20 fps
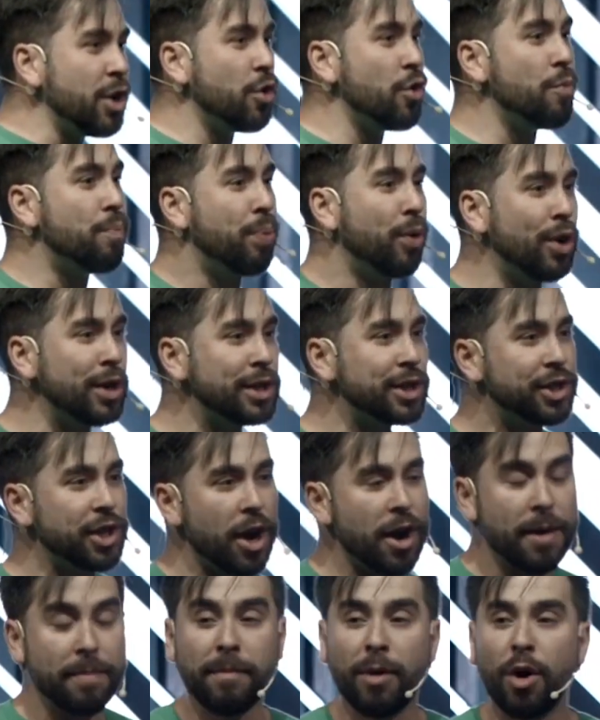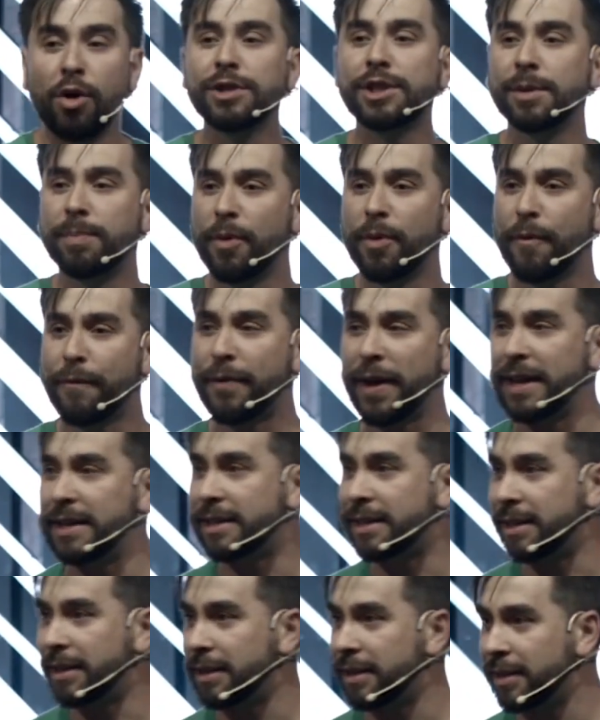who puts on multiple
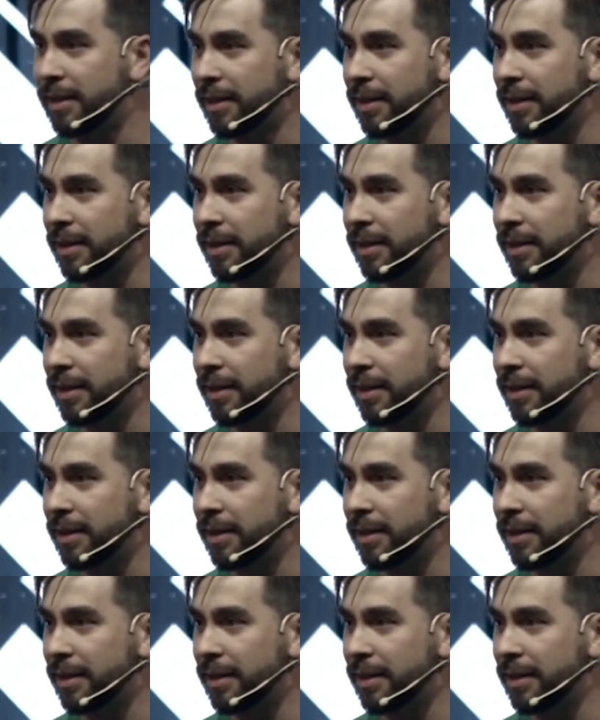faces.